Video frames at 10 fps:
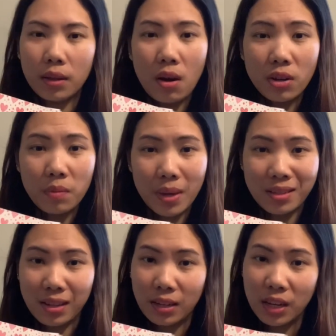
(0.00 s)
documents
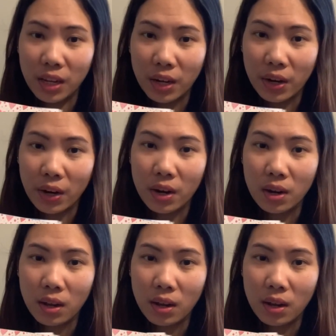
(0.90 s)
in here